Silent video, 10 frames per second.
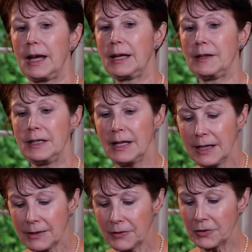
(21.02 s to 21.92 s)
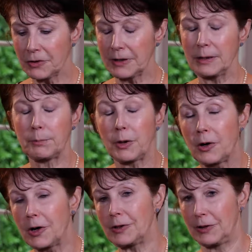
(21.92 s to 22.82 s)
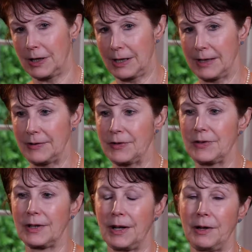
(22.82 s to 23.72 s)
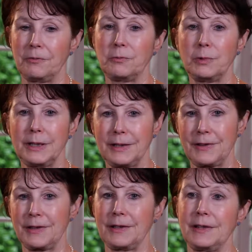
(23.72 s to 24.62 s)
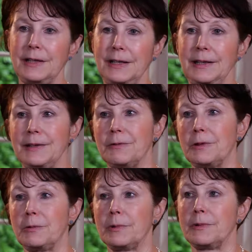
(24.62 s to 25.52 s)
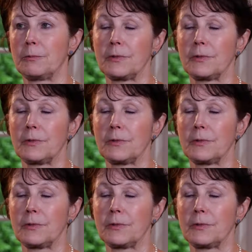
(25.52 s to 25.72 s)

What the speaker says: And the answer in part lies with the